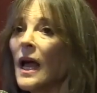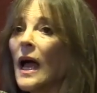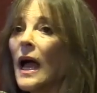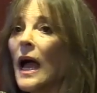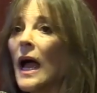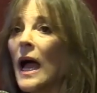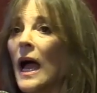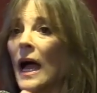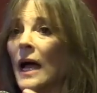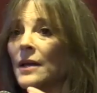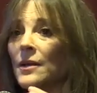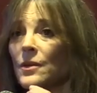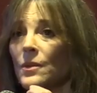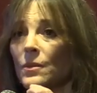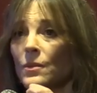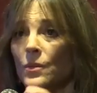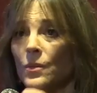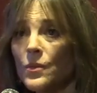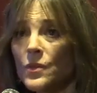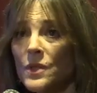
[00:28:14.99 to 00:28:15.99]
and
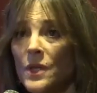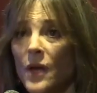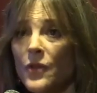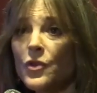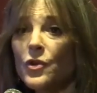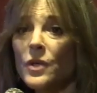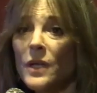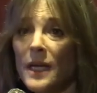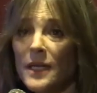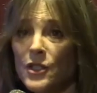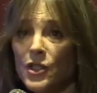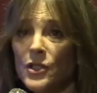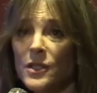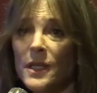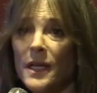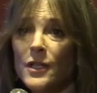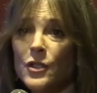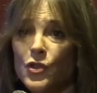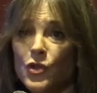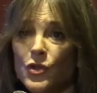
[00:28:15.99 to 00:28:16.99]
Southern
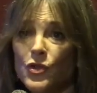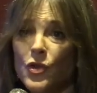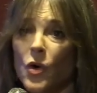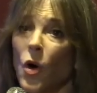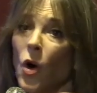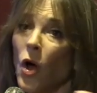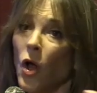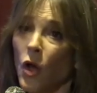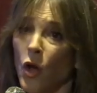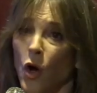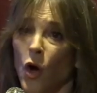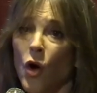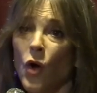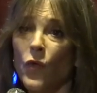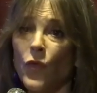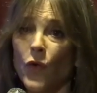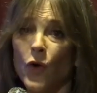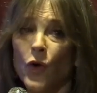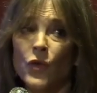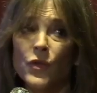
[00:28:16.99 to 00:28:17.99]
legislatures all
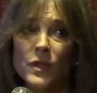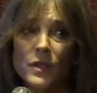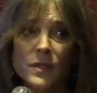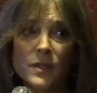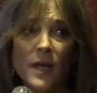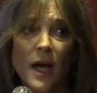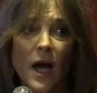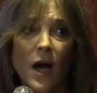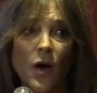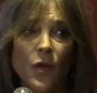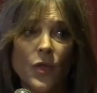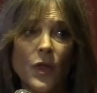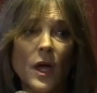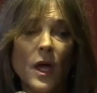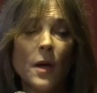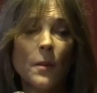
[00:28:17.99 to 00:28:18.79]
over the South